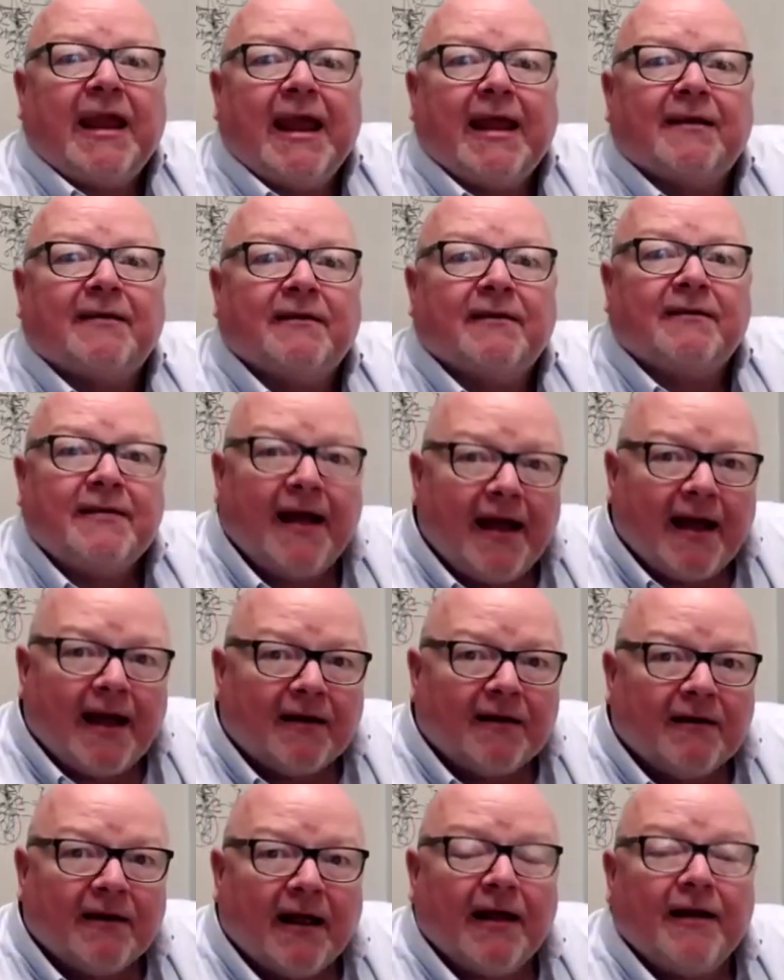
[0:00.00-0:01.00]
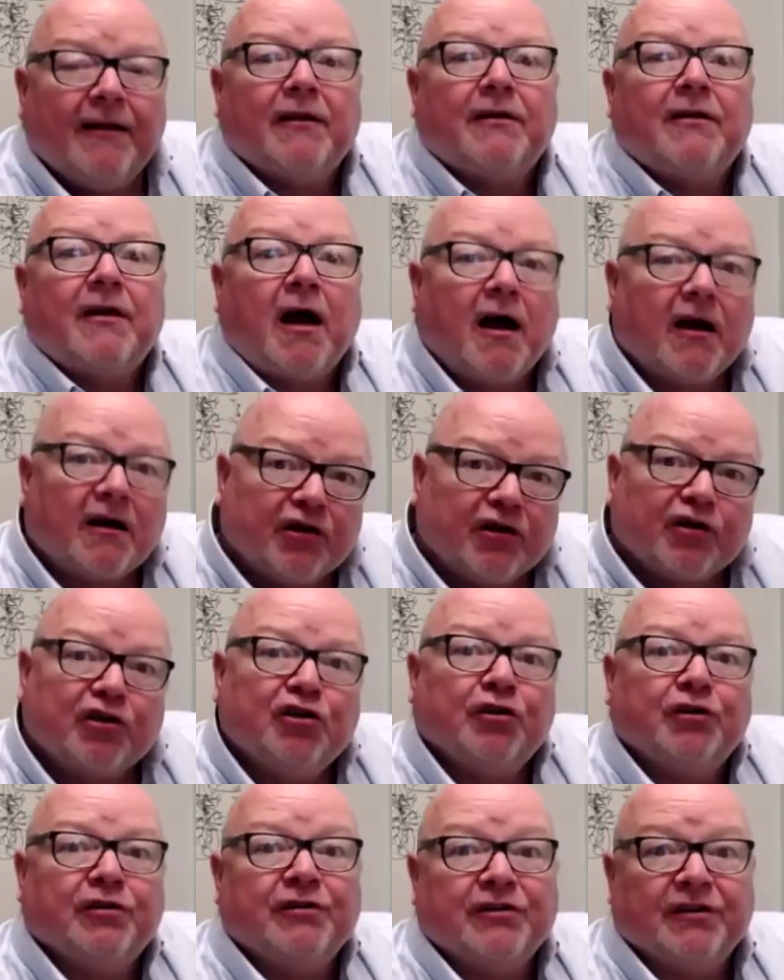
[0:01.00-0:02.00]
can't detect and the doctor
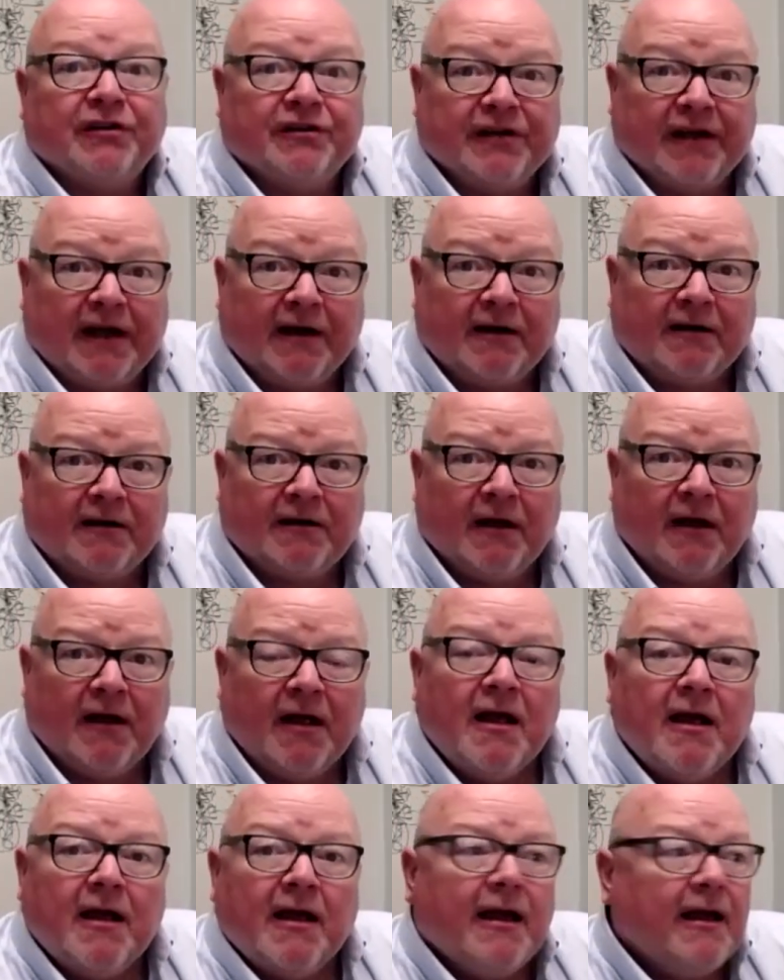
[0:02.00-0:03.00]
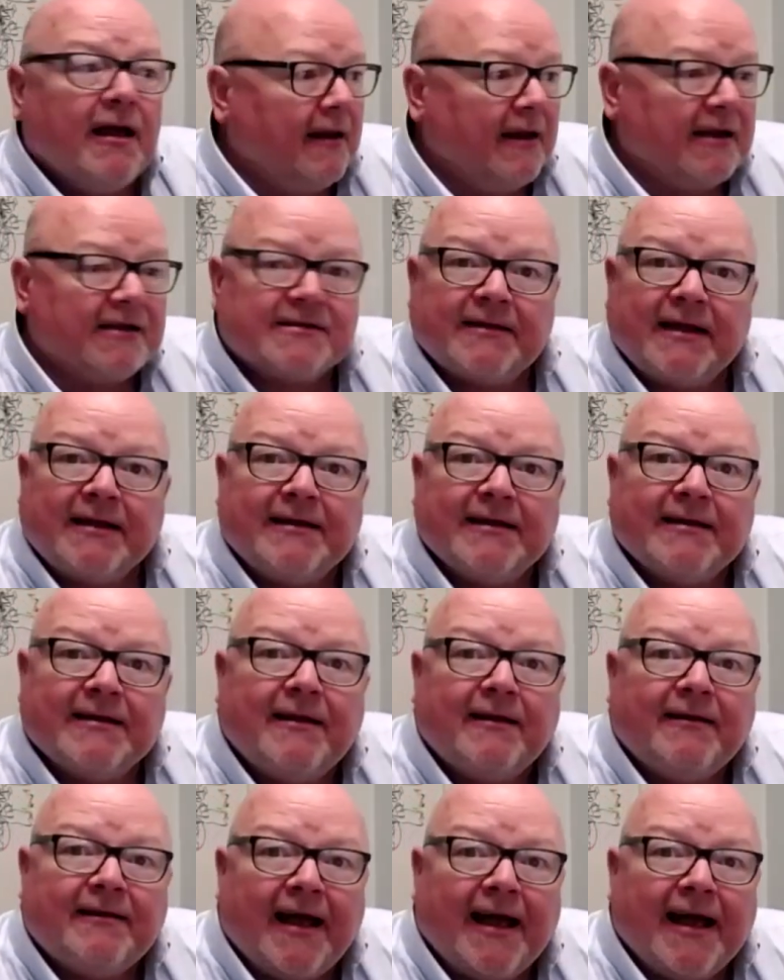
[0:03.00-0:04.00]
couldn't detect unless they did
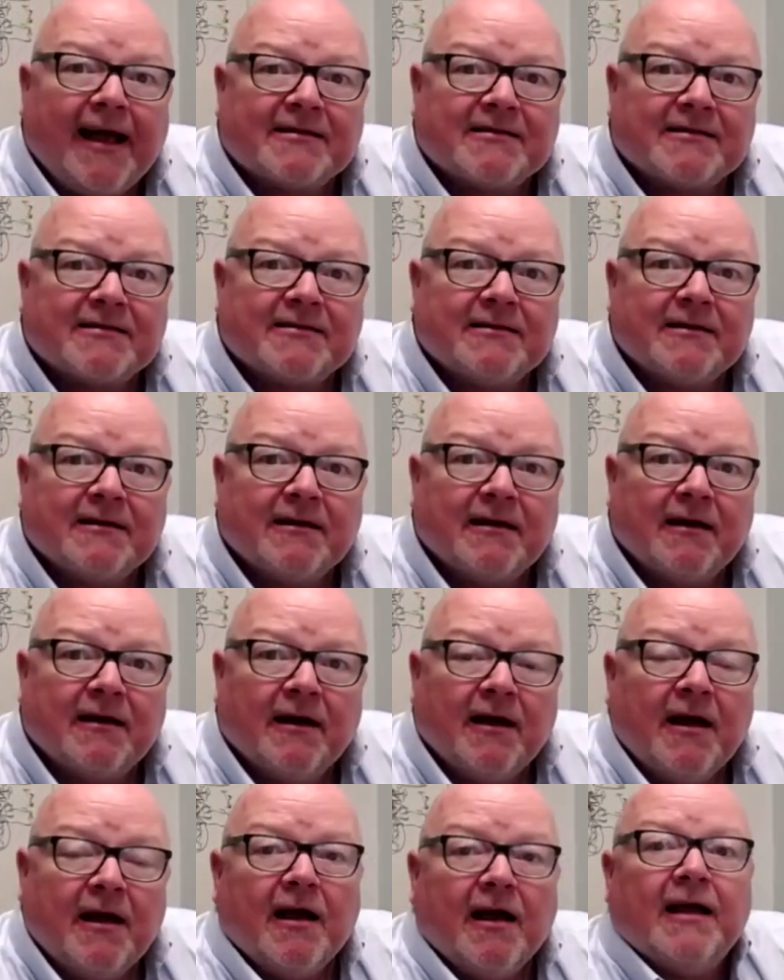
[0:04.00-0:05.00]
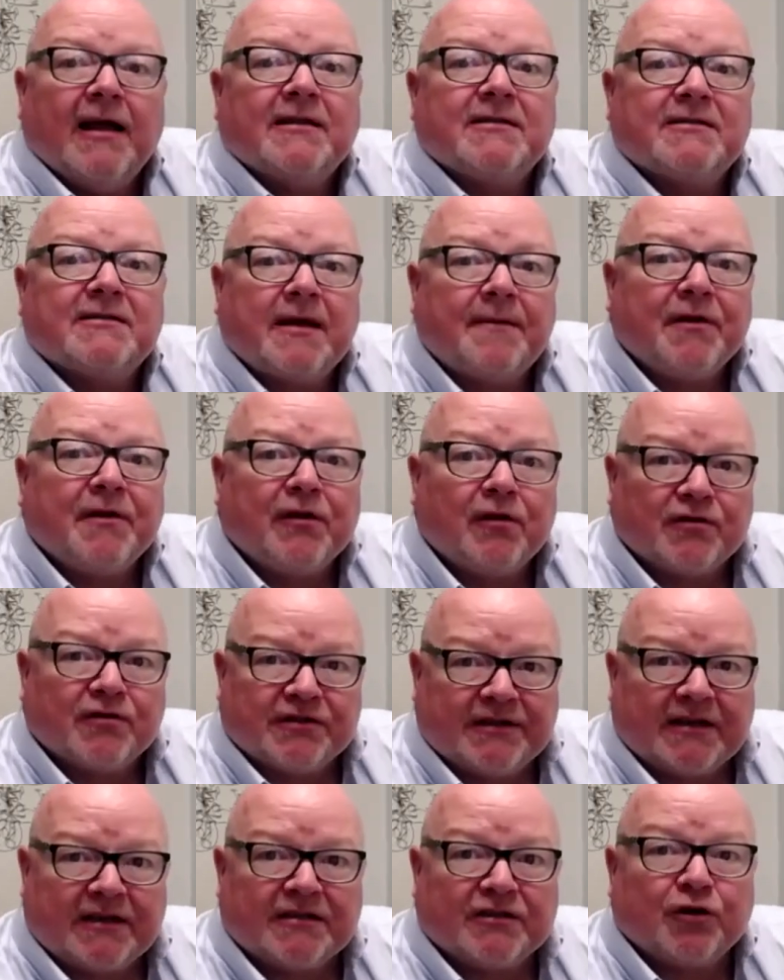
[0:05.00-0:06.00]
the test. And some of those
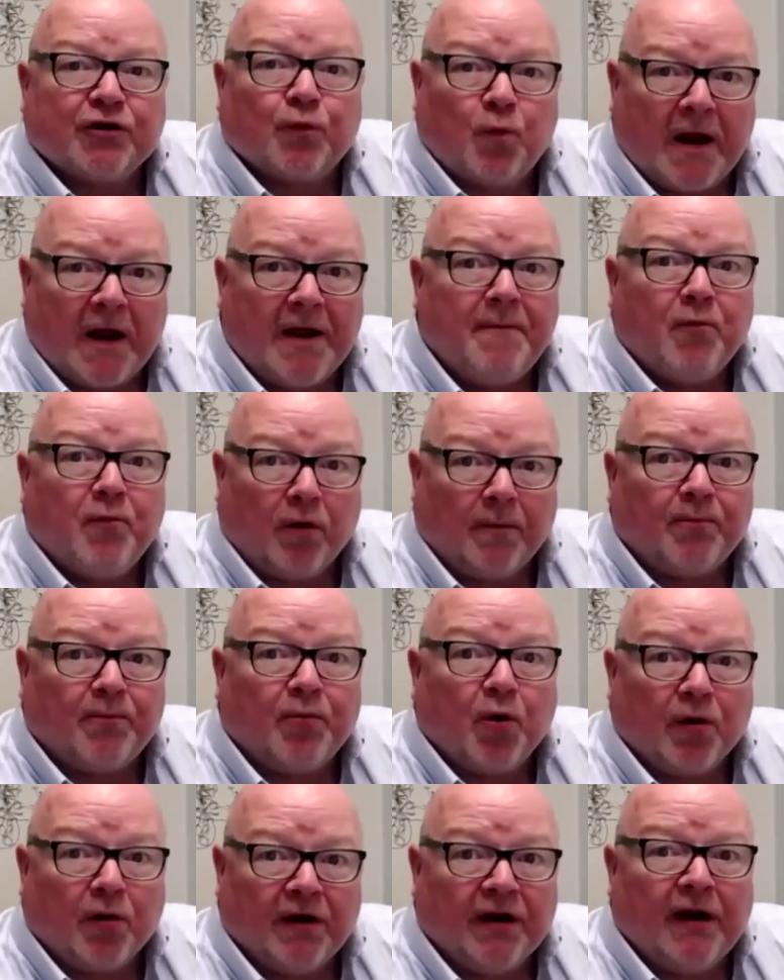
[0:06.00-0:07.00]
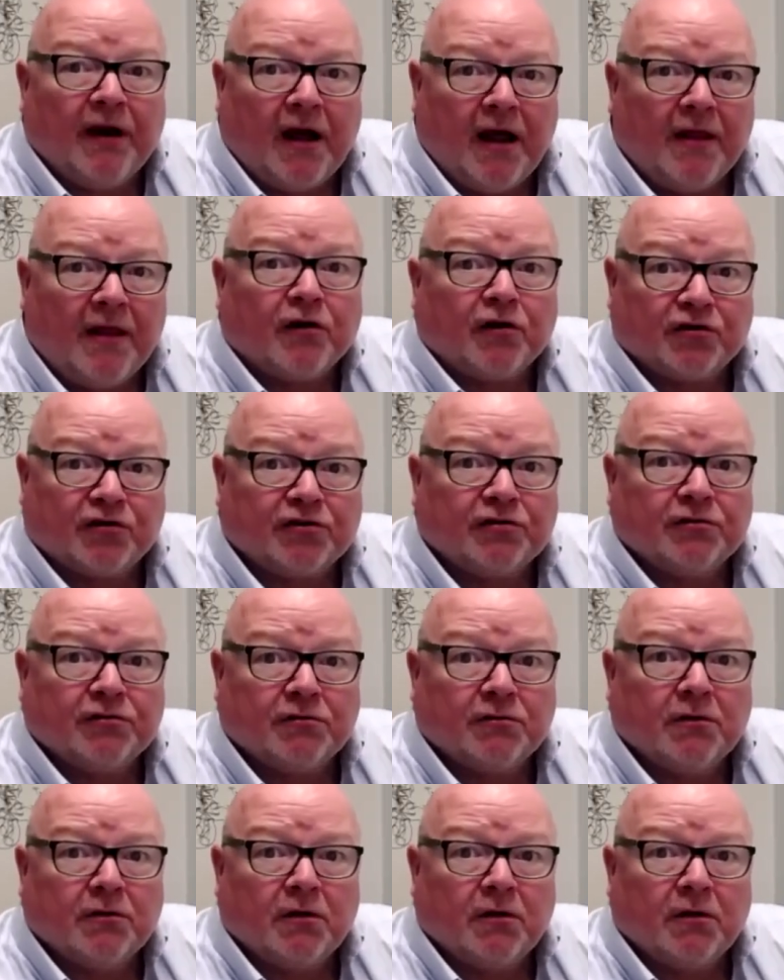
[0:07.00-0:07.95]
tests are way more important than others.